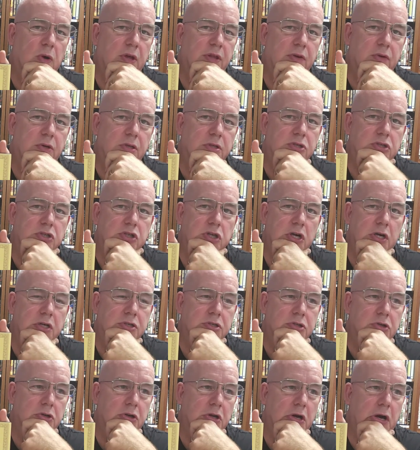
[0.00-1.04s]
whether it's
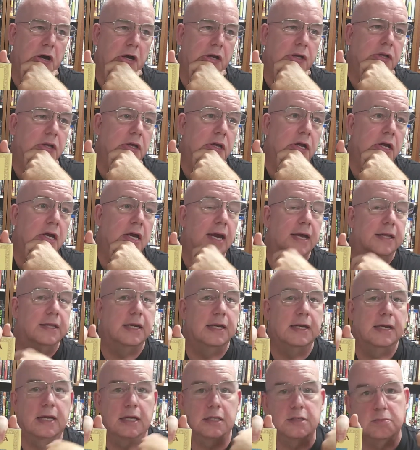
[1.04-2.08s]
just or not. And
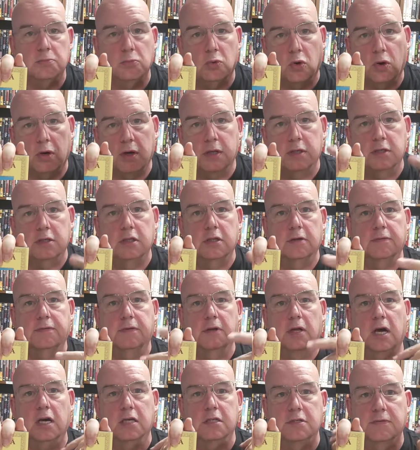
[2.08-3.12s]
then it gets more into the
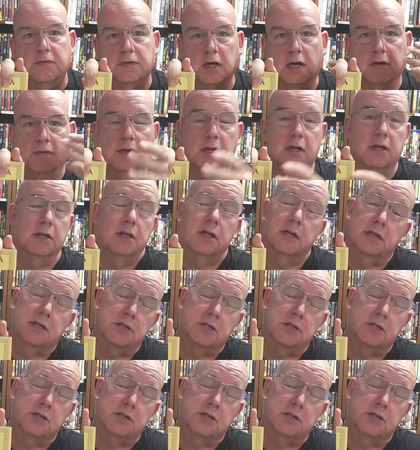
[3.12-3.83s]
philosophy of it, and an